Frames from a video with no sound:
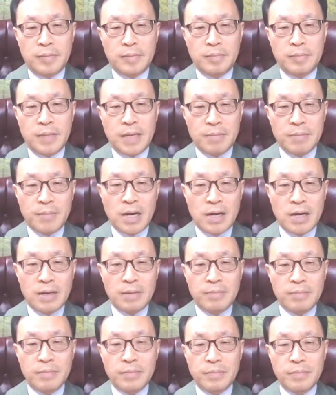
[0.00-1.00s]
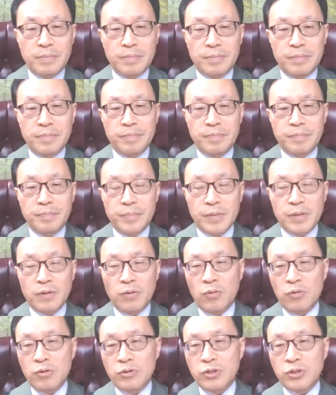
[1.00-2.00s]
My mom
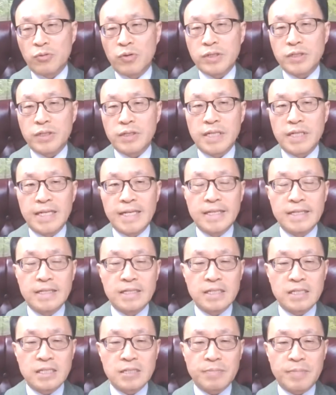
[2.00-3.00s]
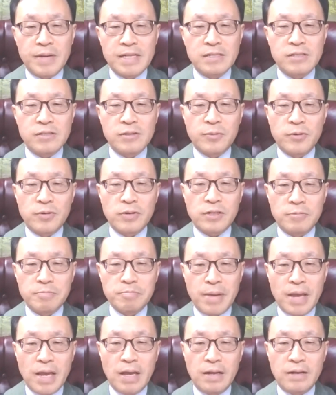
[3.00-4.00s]
also was an indispensable
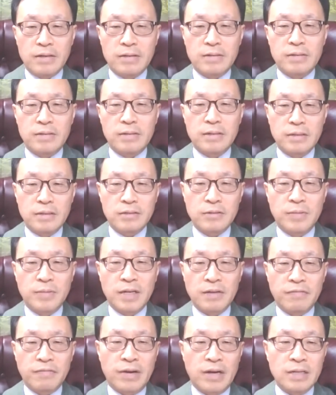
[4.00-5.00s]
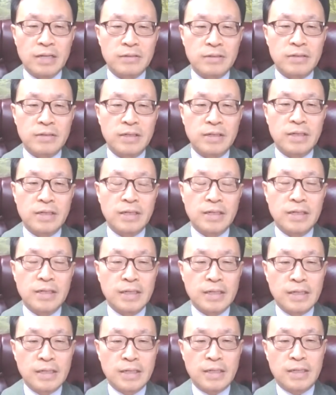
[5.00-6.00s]
companion to my father
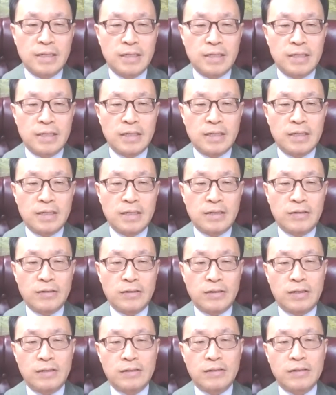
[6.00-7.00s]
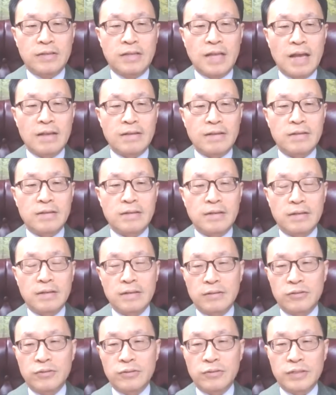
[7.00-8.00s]
until the death
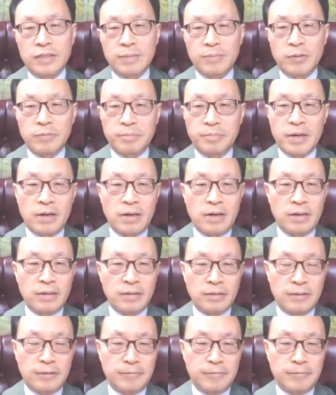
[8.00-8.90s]
took them apart.